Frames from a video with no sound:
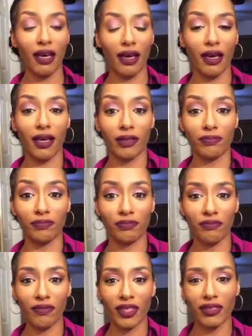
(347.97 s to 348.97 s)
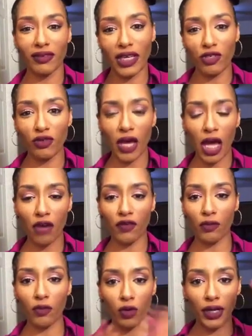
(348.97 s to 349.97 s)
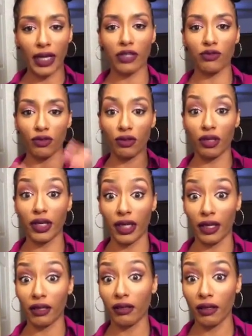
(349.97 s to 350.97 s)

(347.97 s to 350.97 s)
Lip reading: so that you have a more natural looking